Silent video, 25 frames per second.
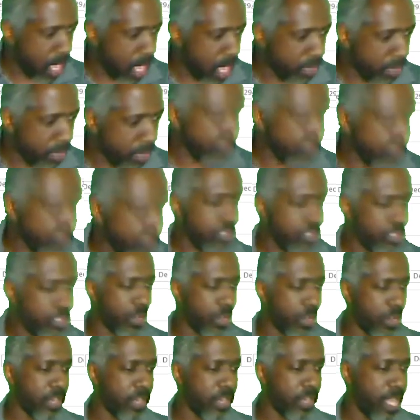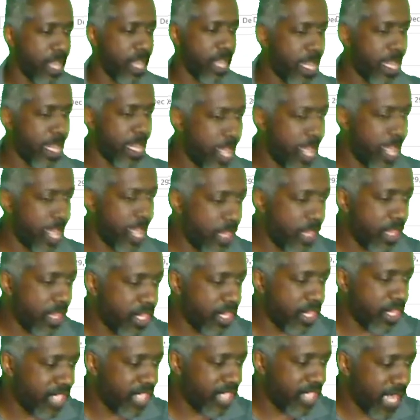we have a new joiner in the
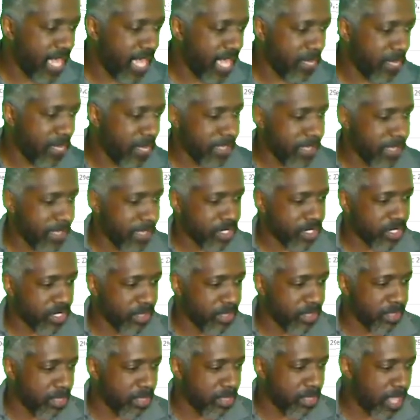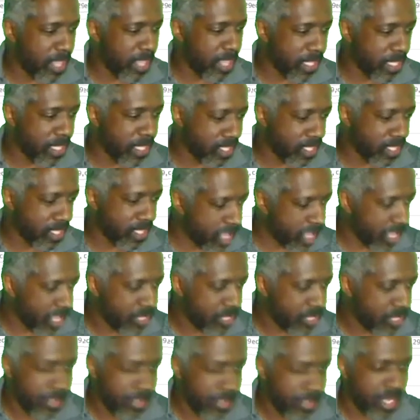chat, Mr. Smooth
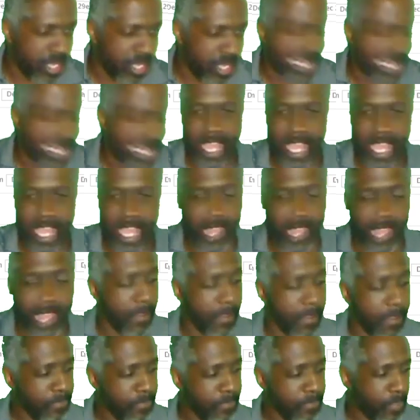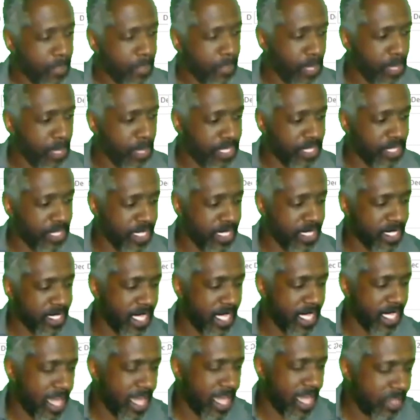Talking Hank. Pleasure to see
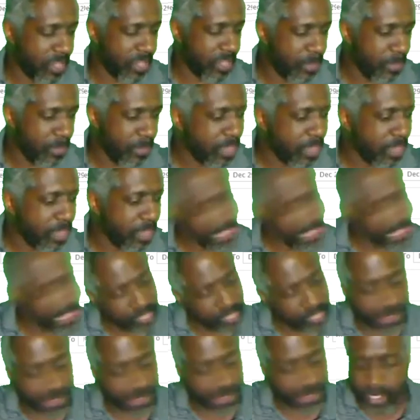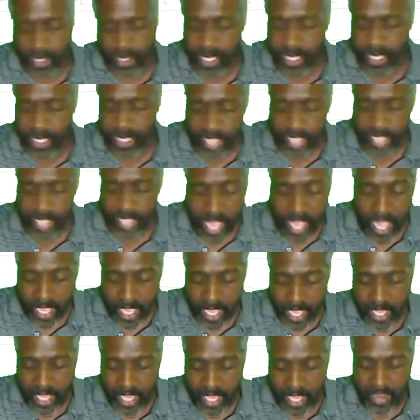you out there, bud. Thanks for joining us
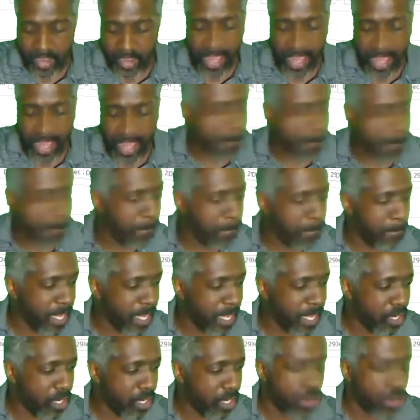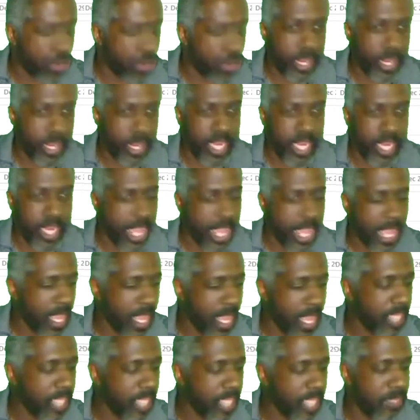here at Bitcoin
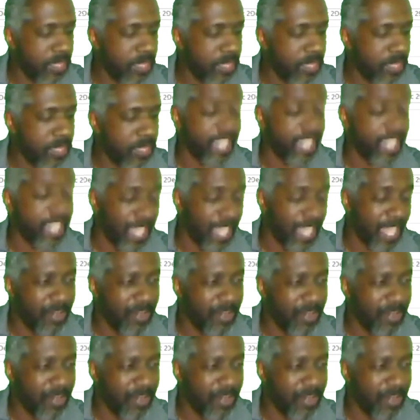BCN